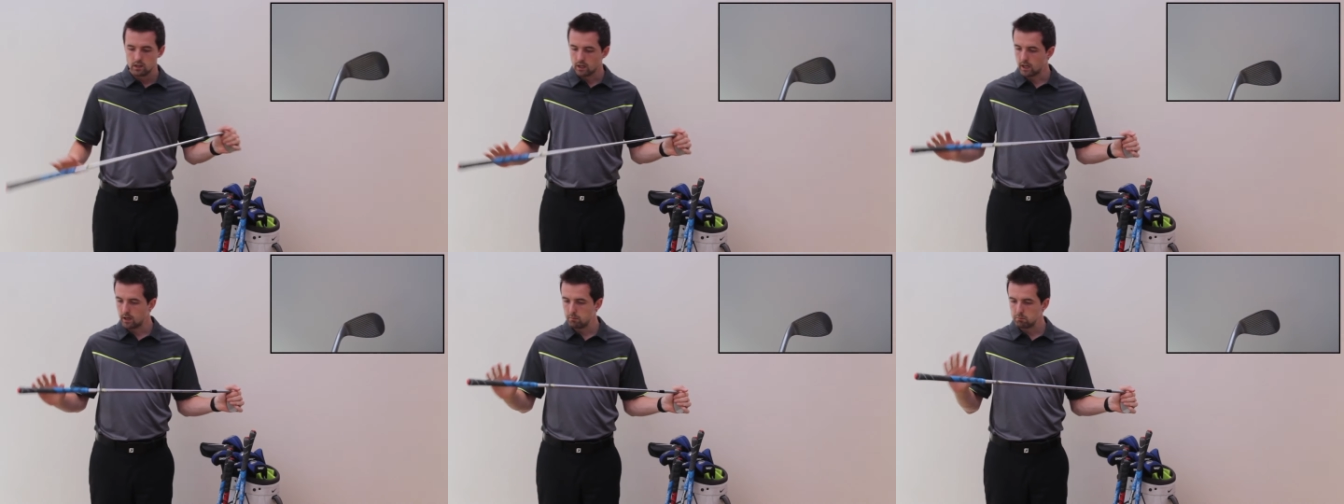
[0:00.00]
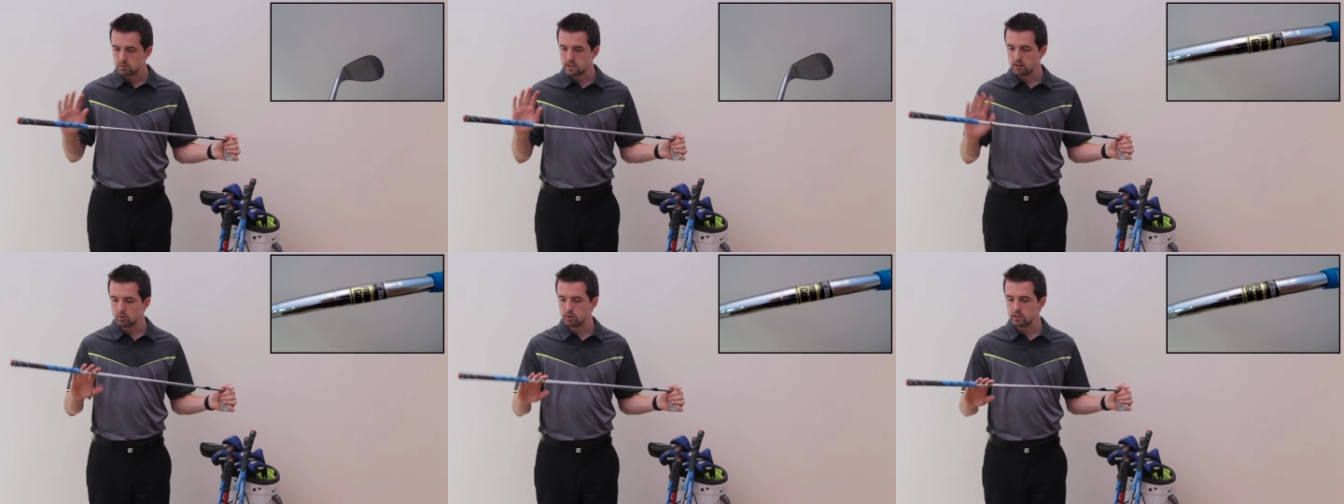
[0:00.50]
um,
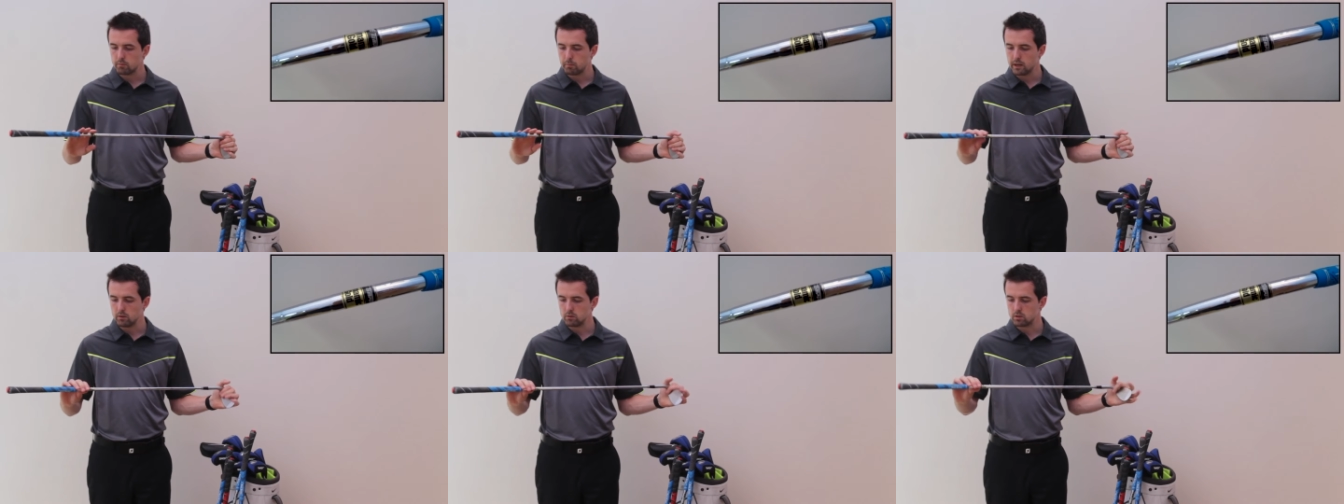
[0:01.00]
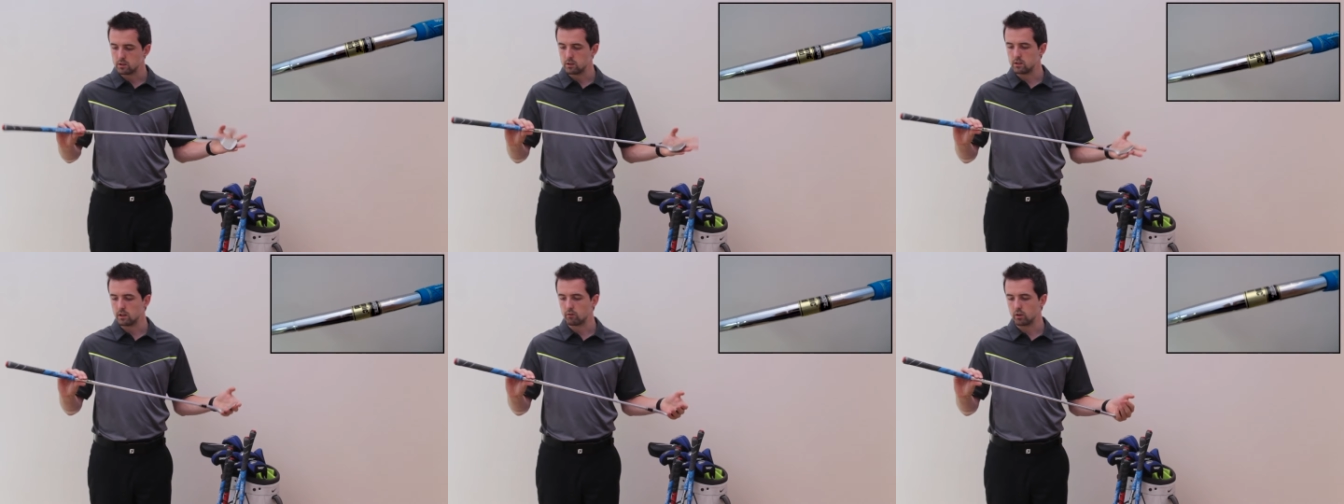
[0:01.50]
ten degrees of bounce, and
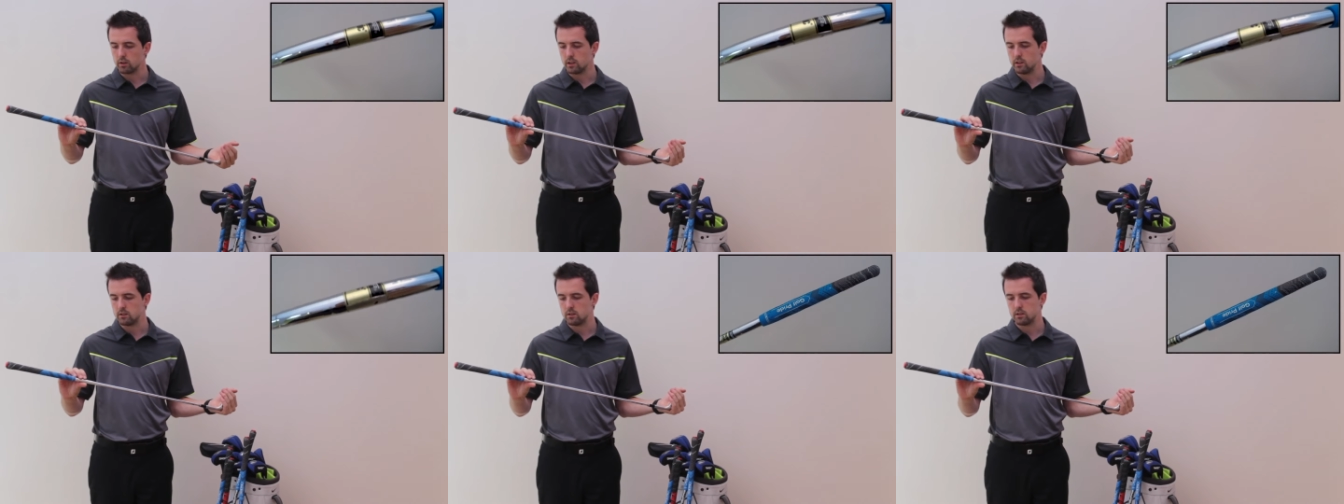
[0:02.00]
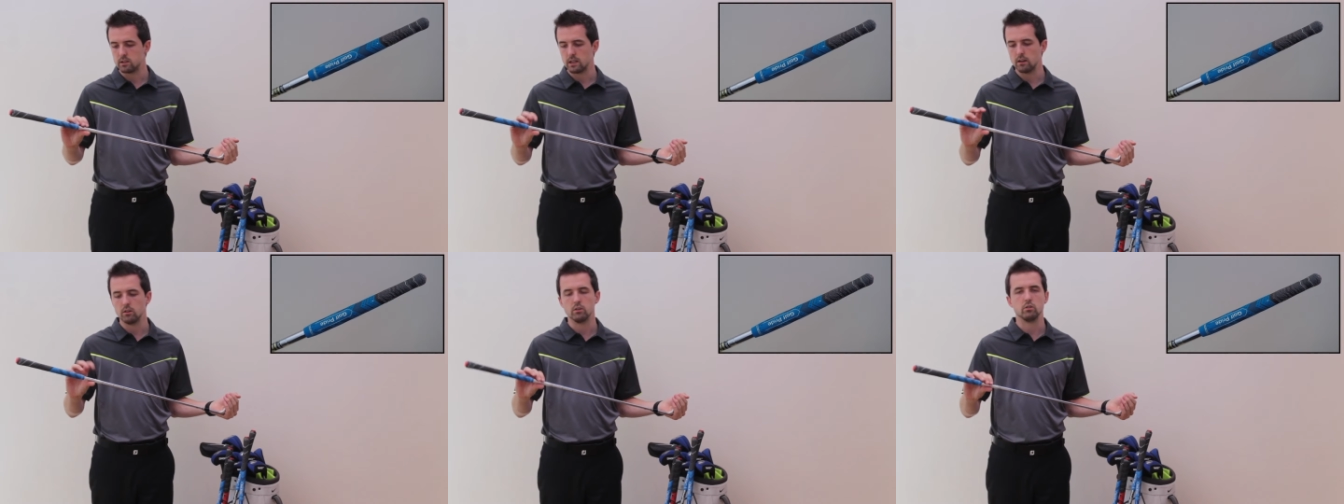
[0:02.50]
they've got the, the
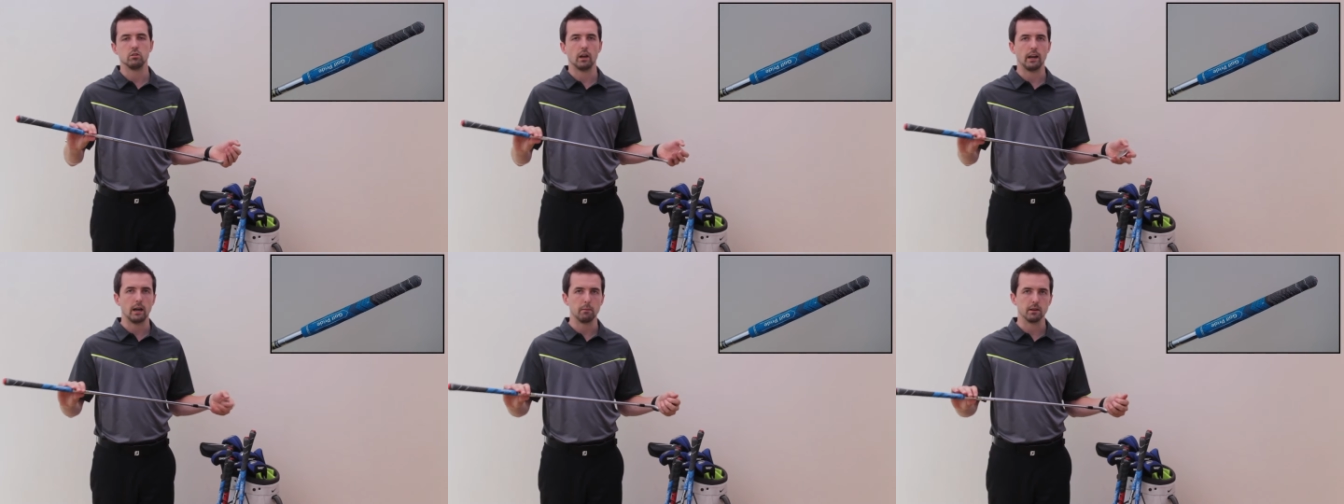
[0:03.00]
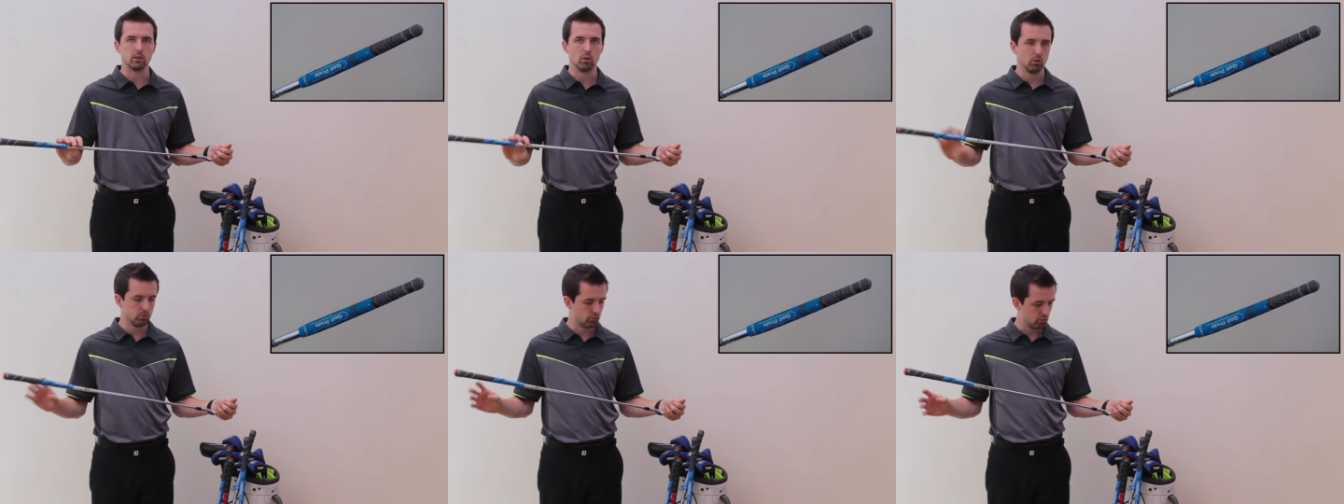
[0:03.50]
standard Dynamic
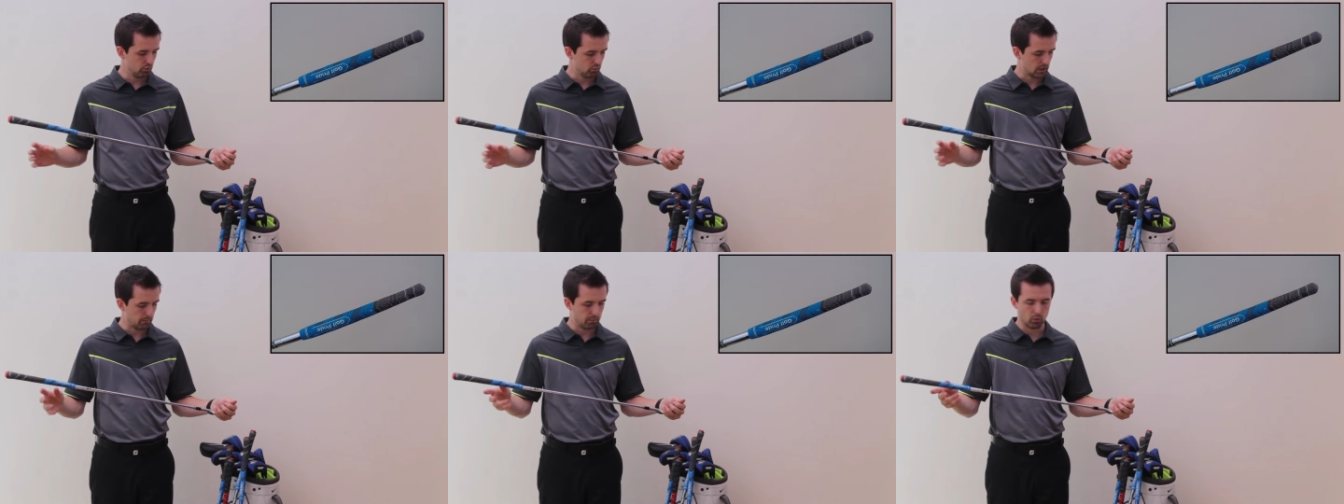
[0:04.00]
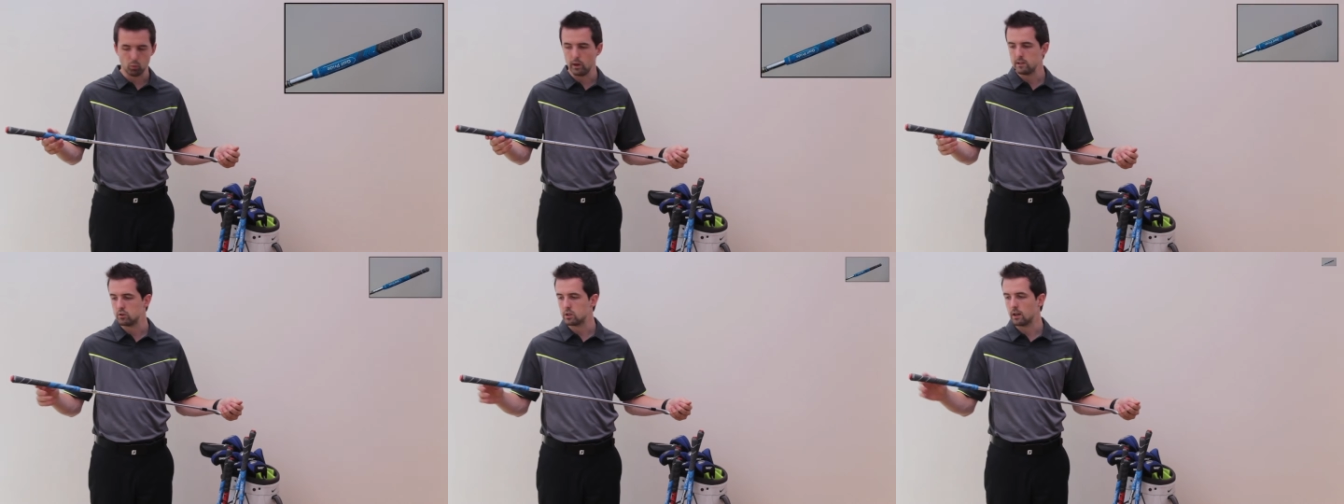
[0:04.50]
Gold True Temper
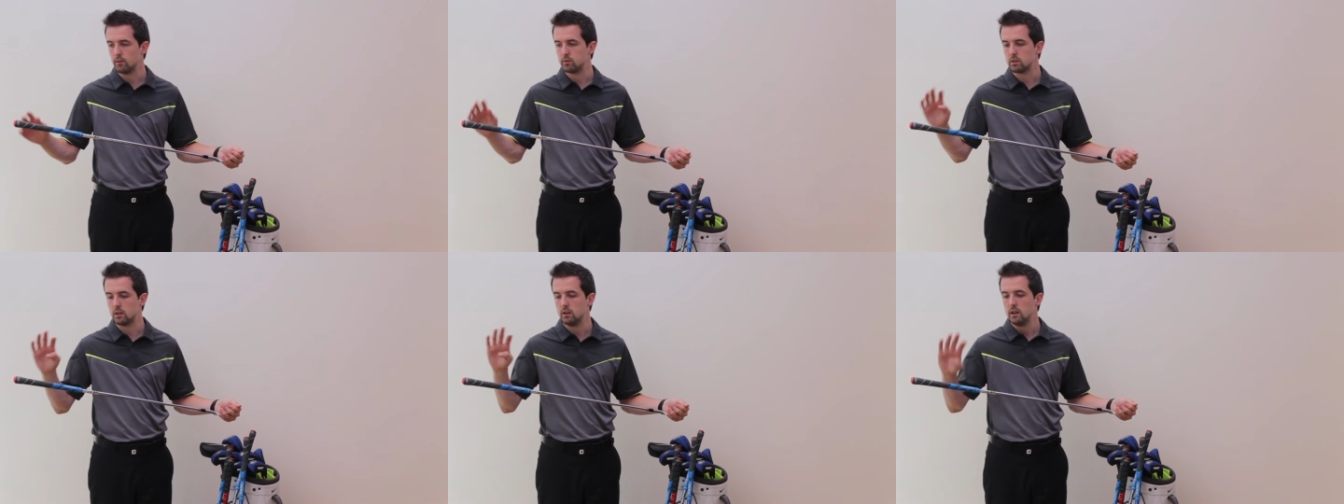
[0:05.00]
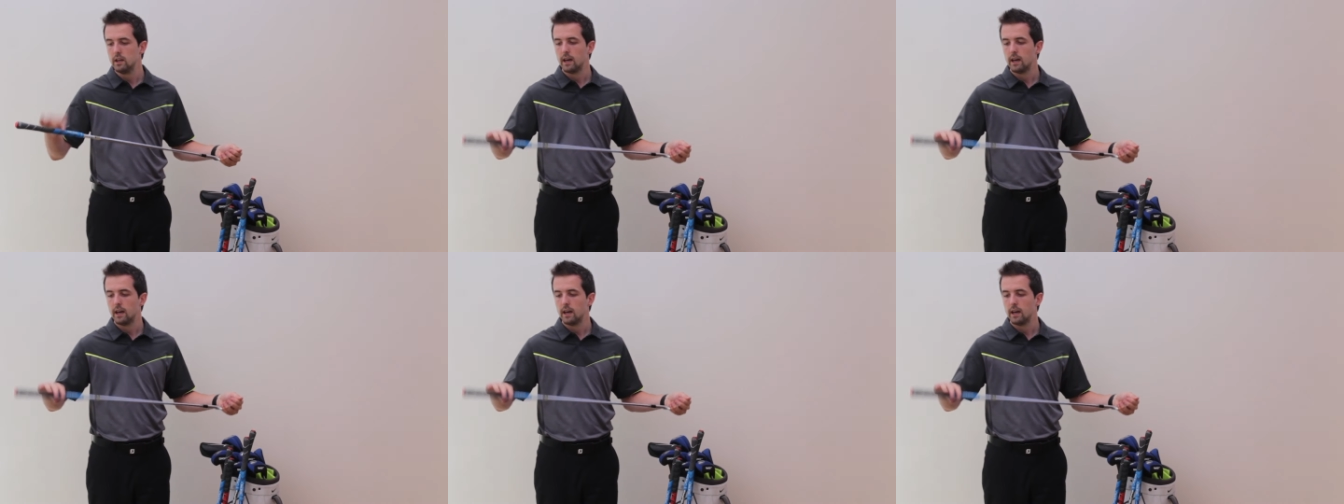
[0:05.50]
wedge shafts in.